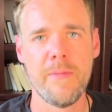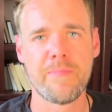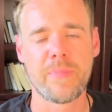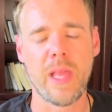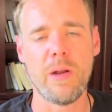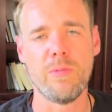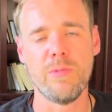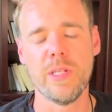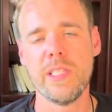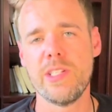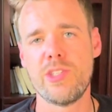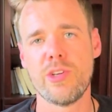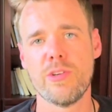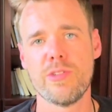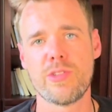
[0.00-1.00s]
that really
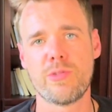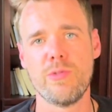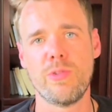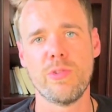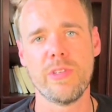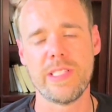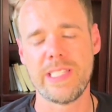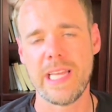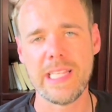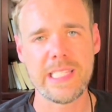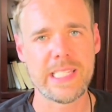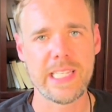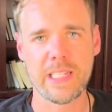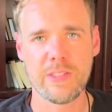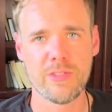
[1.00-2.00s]
shows Google, it sends
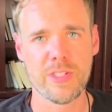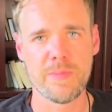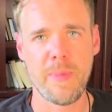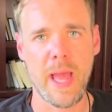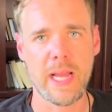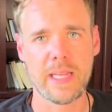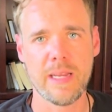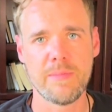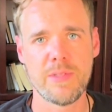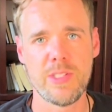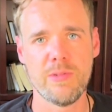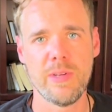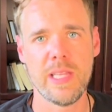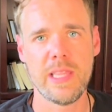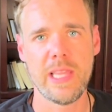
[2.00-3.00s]
signals back up
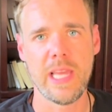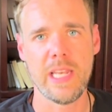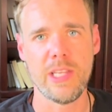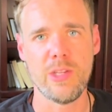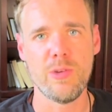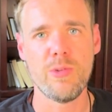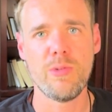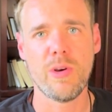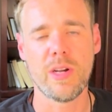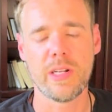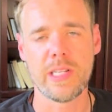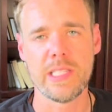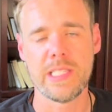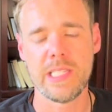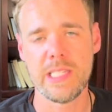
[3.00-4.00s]
to it that you are
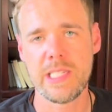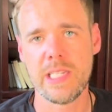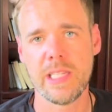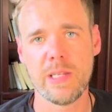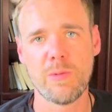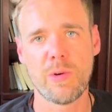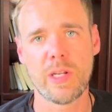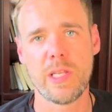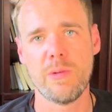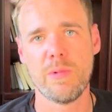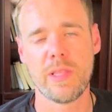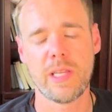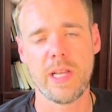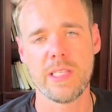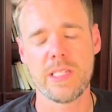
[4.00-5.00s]
consistently working
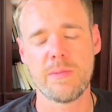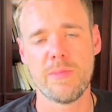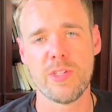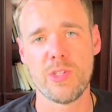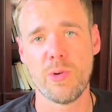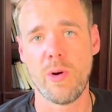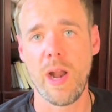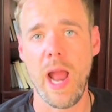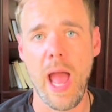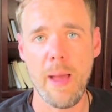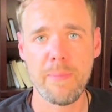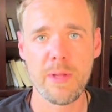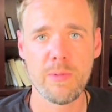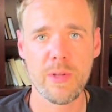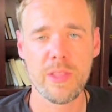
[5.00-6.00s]
with customers who are
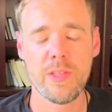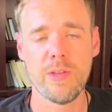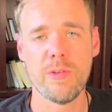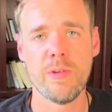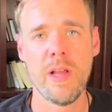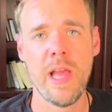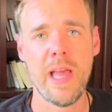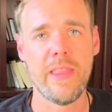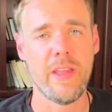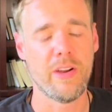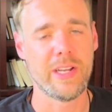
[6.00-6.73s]
happy with you, they're